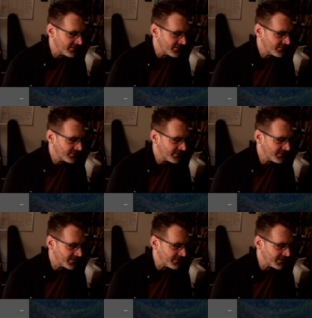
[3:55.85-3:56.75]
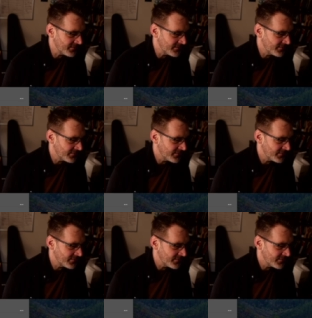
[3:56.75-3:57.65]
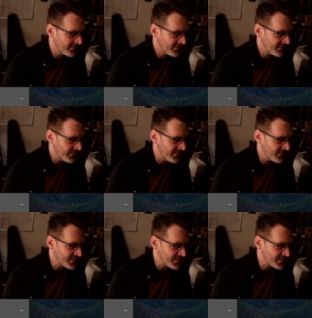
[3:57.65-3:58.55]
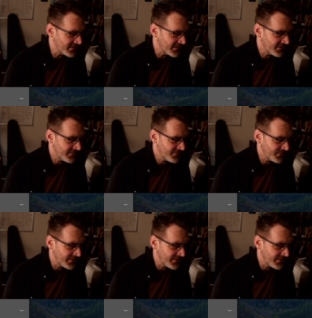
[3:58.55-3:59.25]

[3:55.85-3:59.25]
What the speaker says: No, come on, man. Then change the color of it.